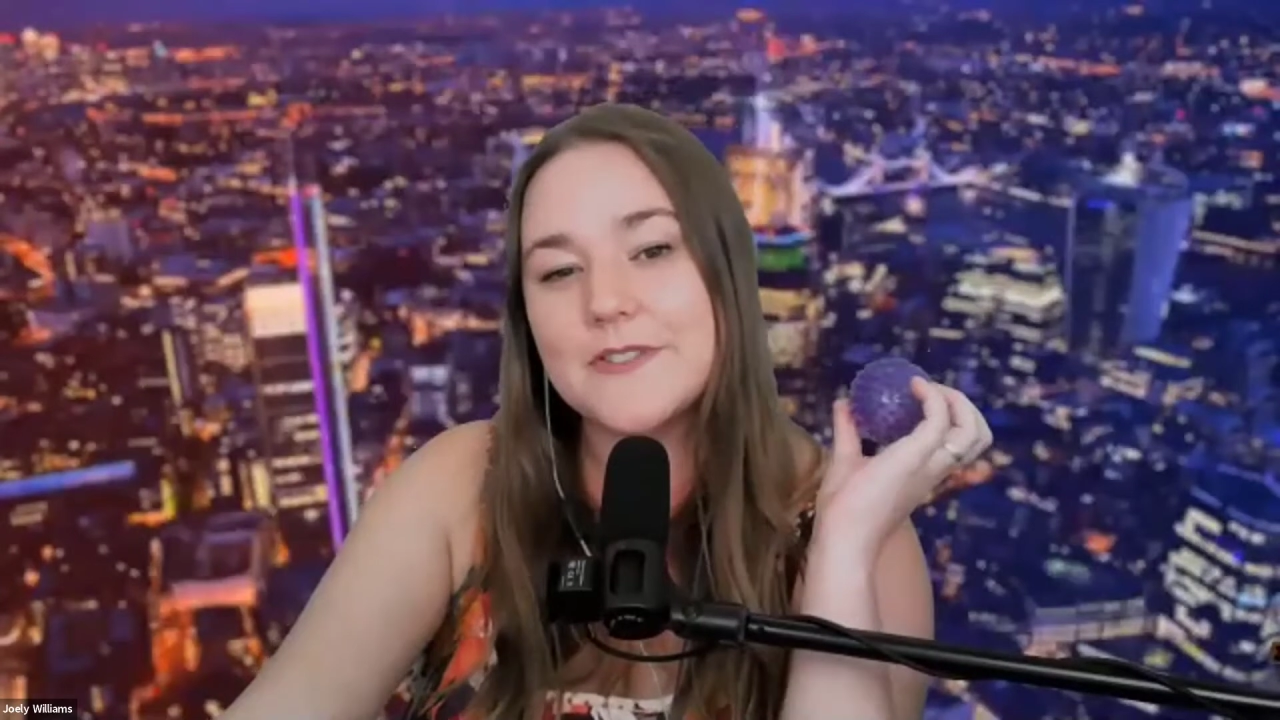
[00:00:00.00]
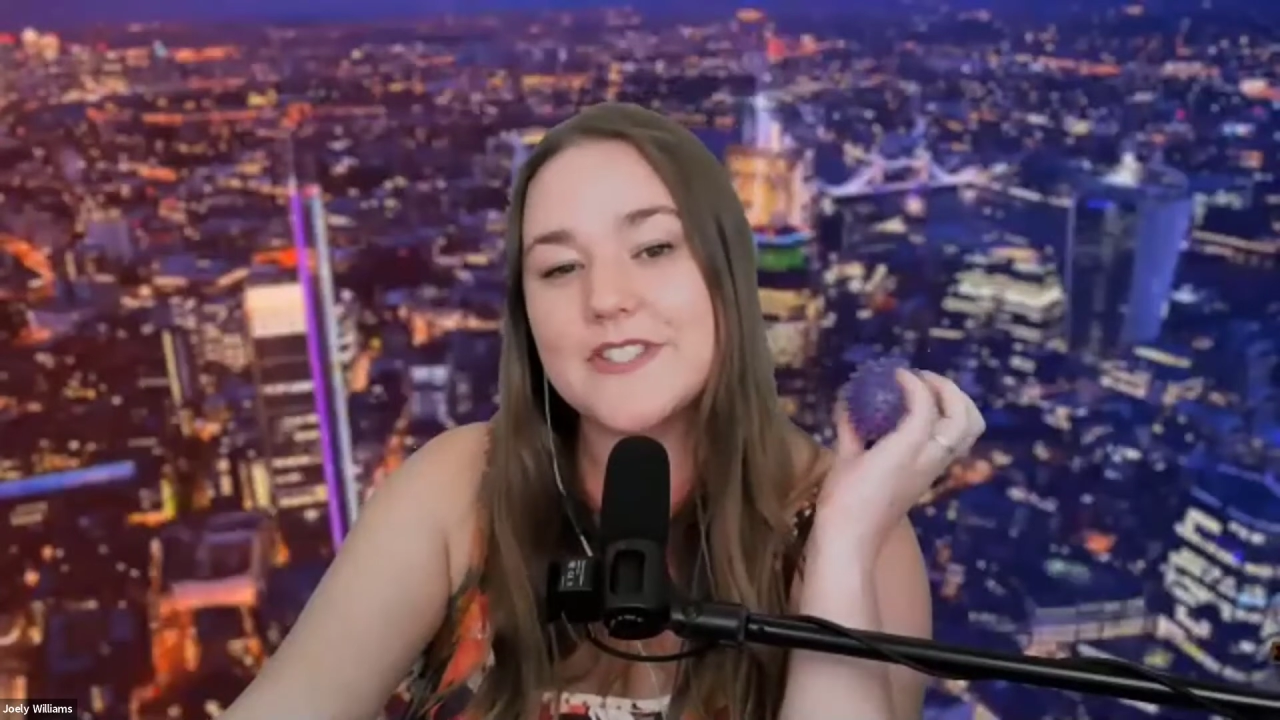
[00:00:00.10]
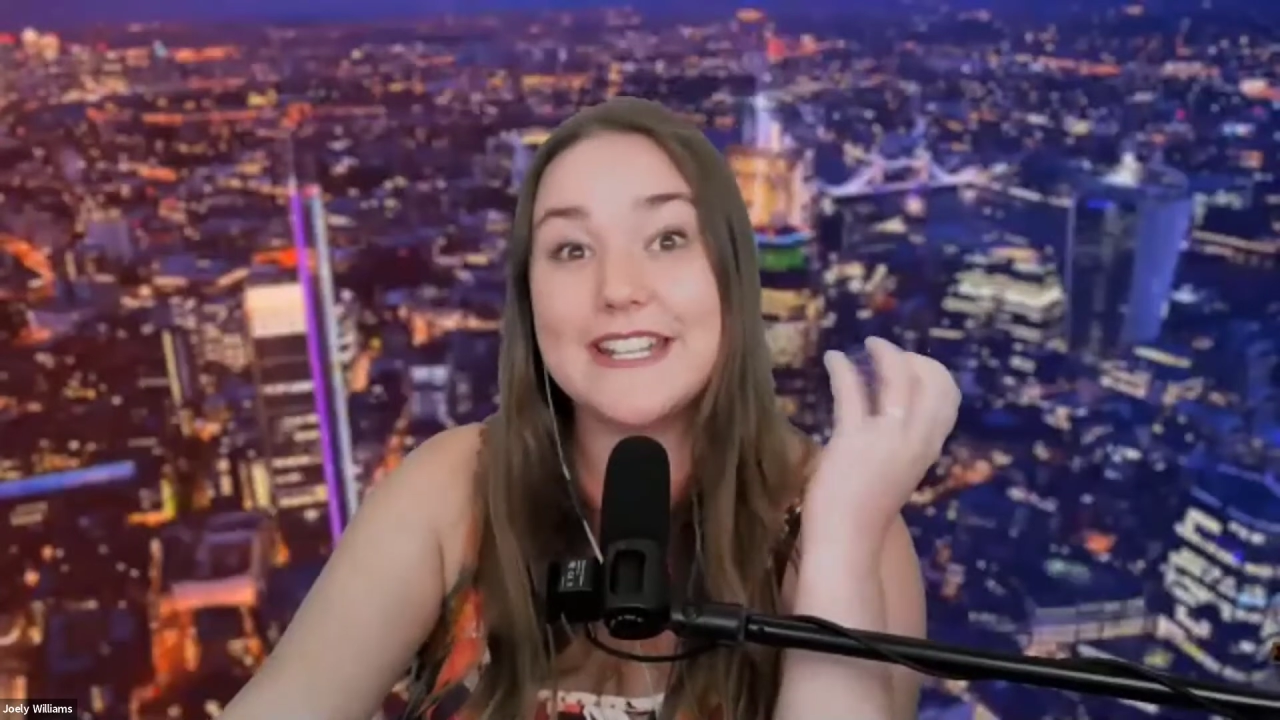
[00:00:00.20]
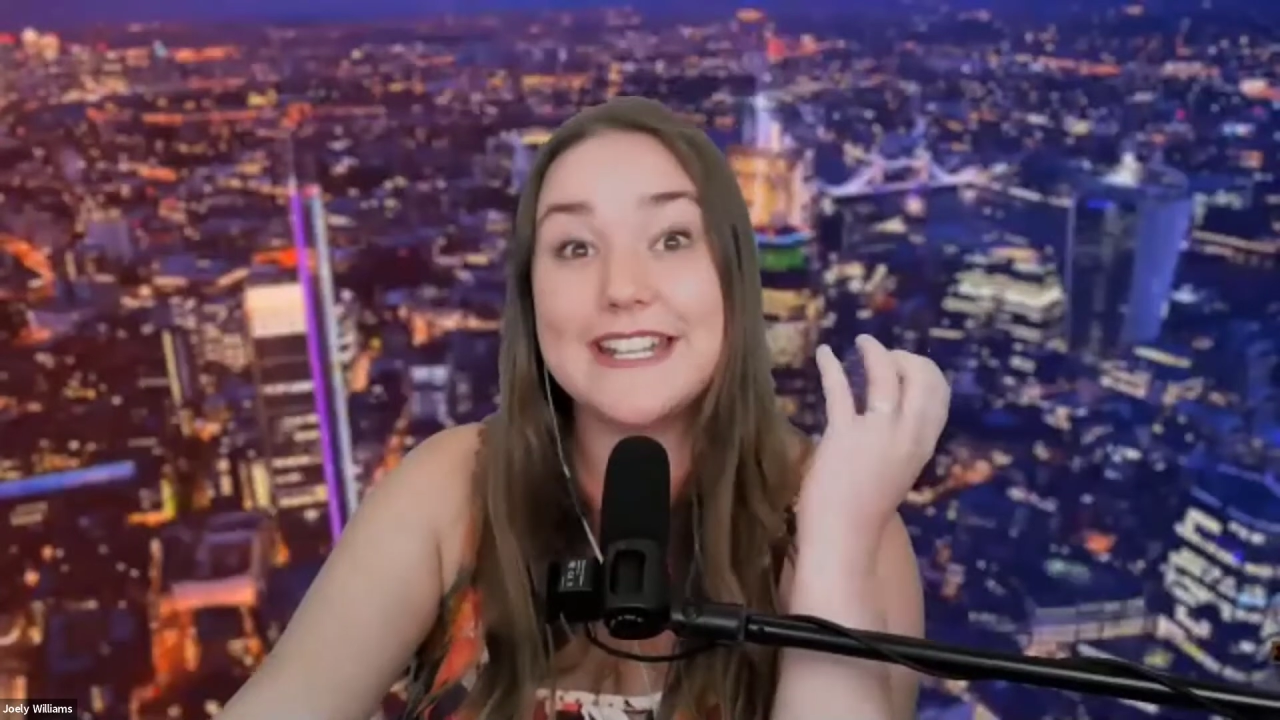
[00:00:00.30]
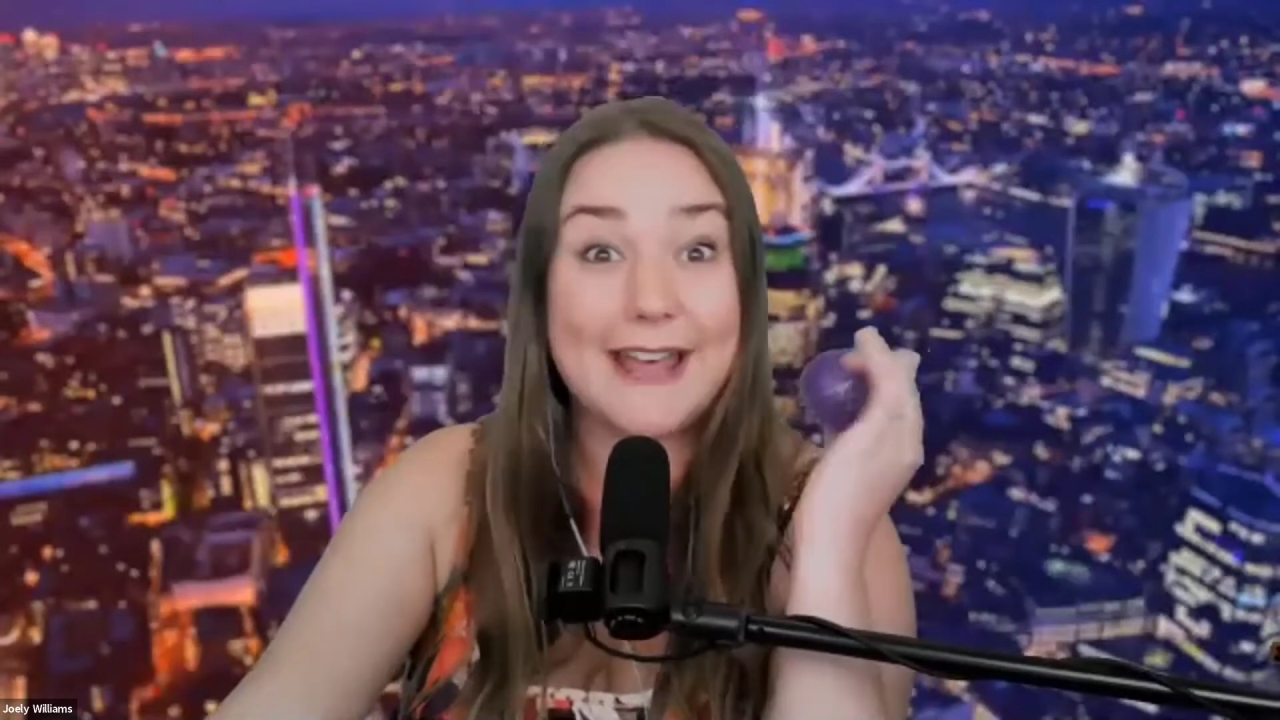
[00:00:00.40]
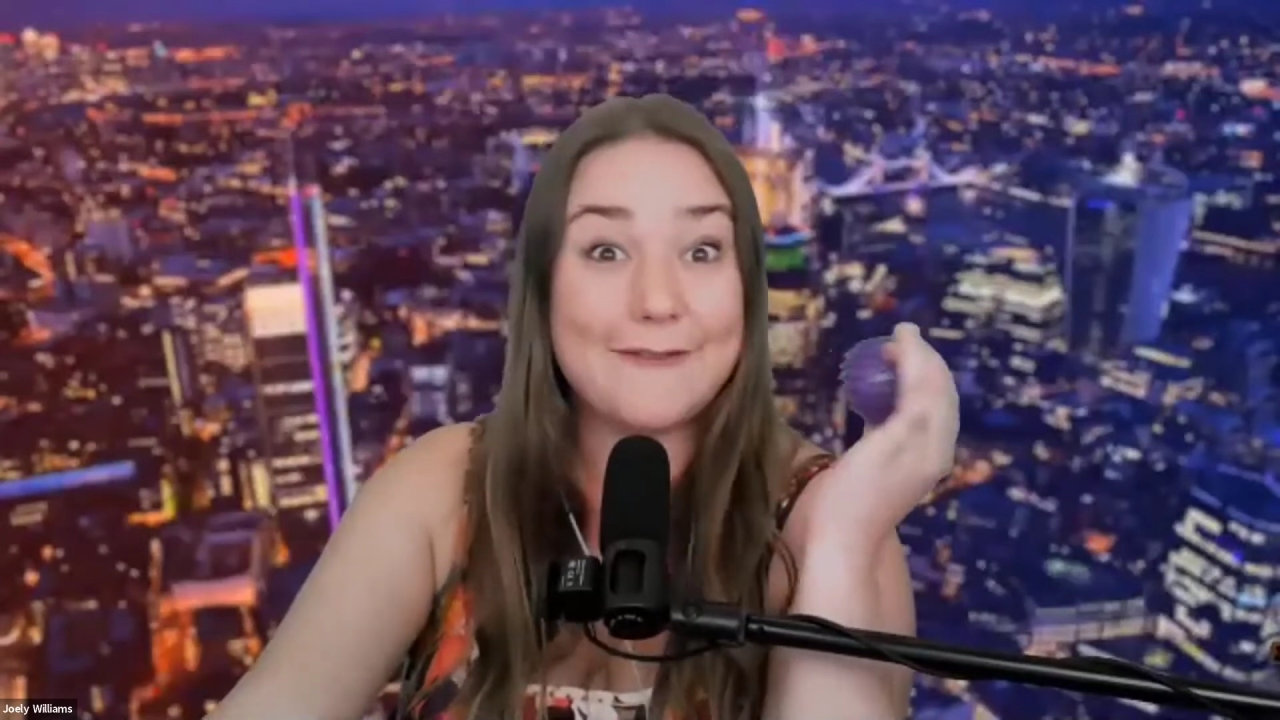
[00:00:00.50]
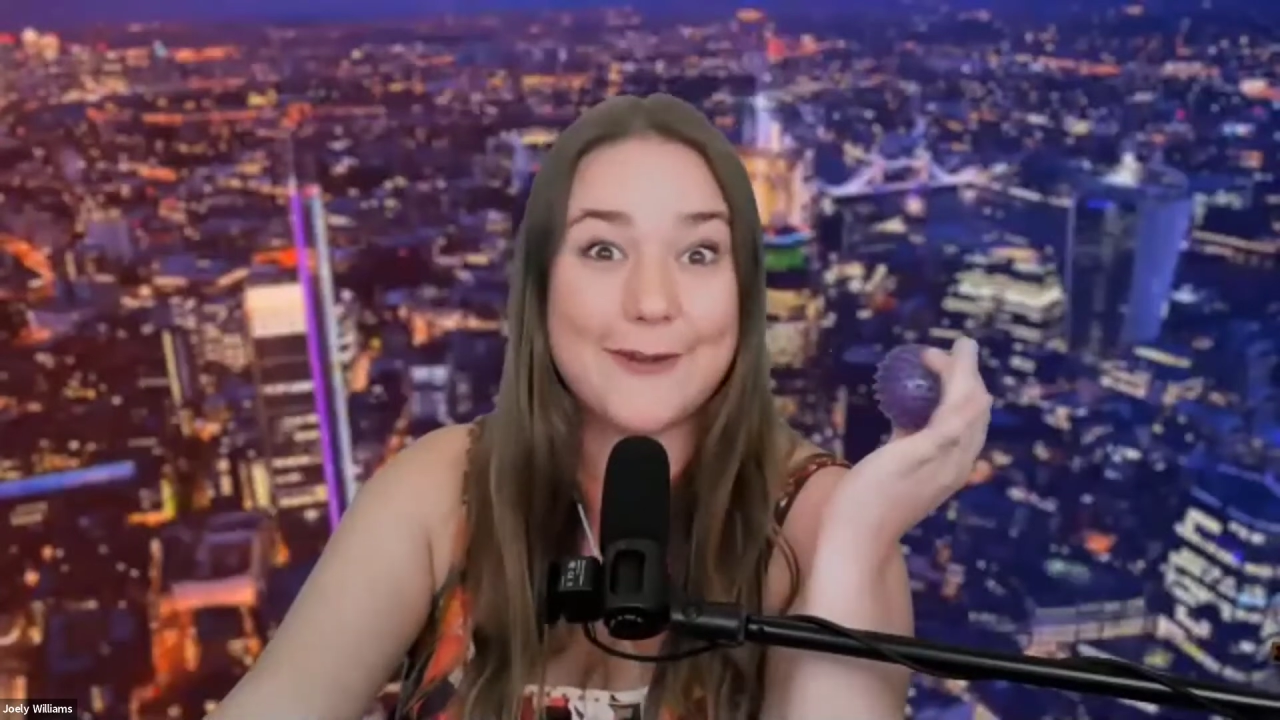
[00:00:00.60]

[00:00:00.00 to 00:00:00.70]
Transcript: to never